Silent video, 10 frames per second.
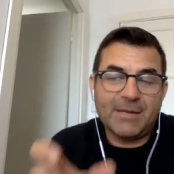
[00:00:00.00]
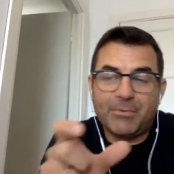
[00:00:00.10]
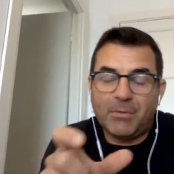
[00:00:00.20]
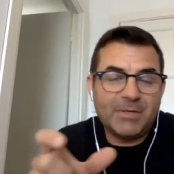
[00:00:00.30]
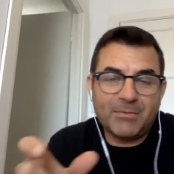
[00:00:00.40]

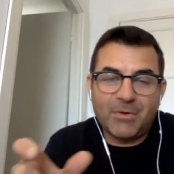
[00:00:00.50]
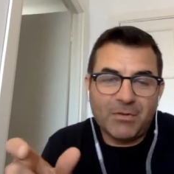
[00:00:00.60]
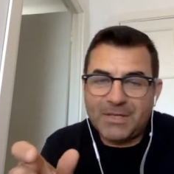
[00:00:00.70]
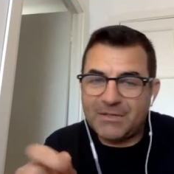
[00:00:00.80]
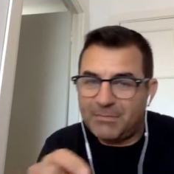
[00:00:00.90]
it probably
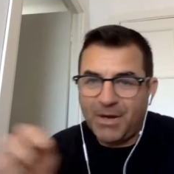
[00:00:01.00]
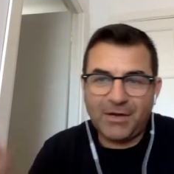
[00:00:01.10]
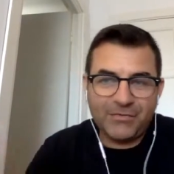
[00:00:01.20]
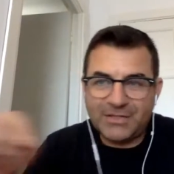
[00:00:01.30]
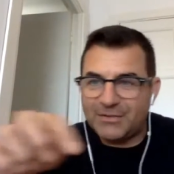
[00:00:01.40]
won't be the
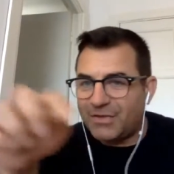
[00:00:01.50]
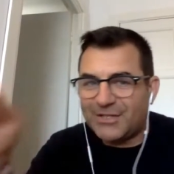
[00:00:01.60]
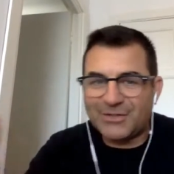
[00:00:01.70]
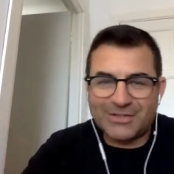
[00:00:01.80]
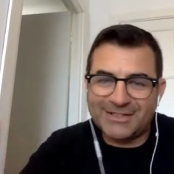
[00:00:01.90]
path that you
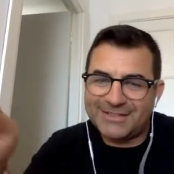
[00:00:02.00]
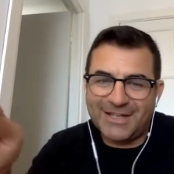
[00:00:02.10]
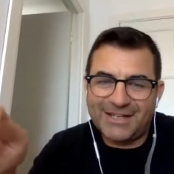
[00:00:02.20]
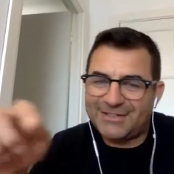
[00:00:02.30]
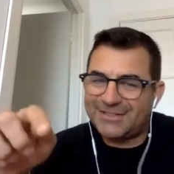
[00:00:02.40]
think you're going to
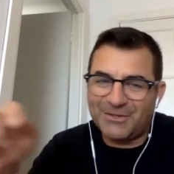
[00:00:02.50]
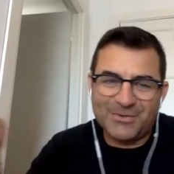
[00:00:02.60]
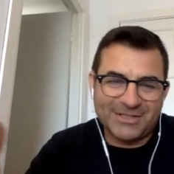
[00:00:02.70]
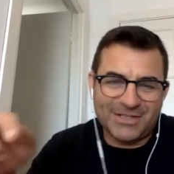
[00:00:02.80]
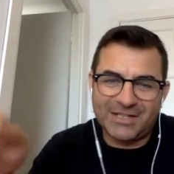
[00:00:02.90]
take because it
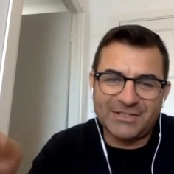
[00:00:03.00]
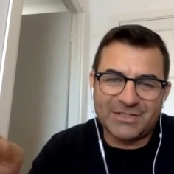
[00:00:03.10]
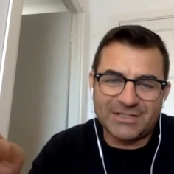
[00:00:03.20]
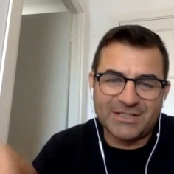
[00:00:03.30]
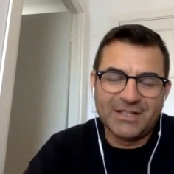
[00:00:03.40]
always
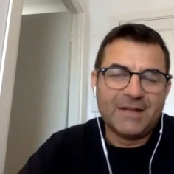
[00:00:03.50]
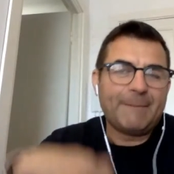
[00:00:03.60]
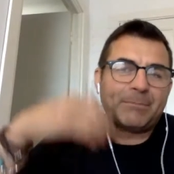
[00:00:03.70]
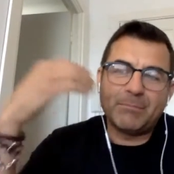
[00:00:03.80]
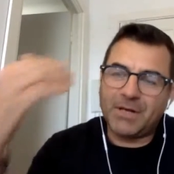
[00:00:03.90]
changes.
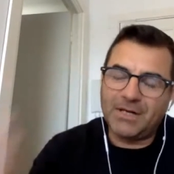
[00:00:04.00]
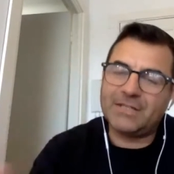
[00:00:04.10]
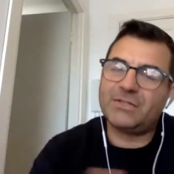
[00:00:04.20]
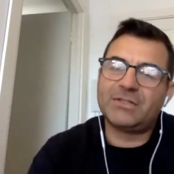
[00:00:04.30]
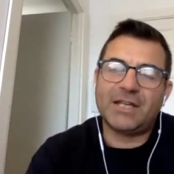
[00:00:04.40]

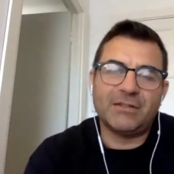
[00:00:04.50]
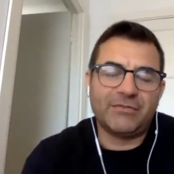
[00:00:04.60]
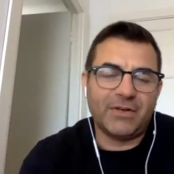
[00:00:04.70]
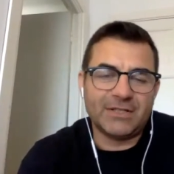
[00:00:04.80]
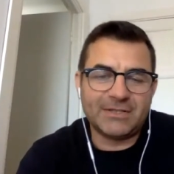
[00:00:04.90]
But unless you
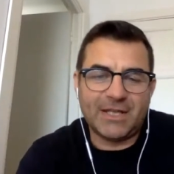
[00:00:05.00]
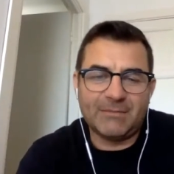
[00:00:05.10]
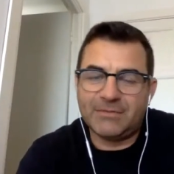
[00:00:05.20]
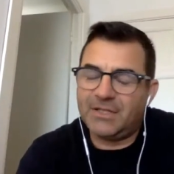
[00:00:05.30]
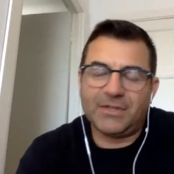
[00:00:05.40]
take the first
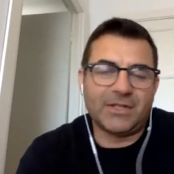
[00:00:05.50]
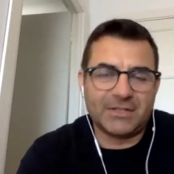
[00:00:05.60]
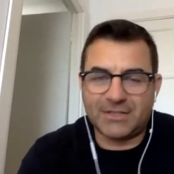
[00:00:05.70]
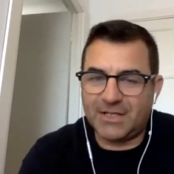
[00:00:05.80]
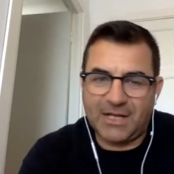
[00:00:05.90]
step,
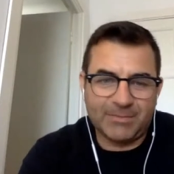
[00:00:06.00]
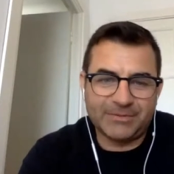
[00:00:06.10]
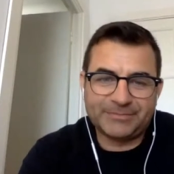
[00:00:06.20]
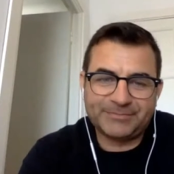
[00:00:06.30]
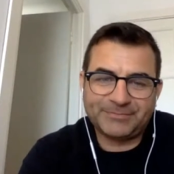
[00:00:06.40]
nothing's going to
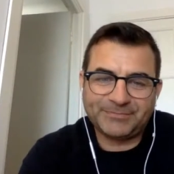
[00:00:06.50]
happen.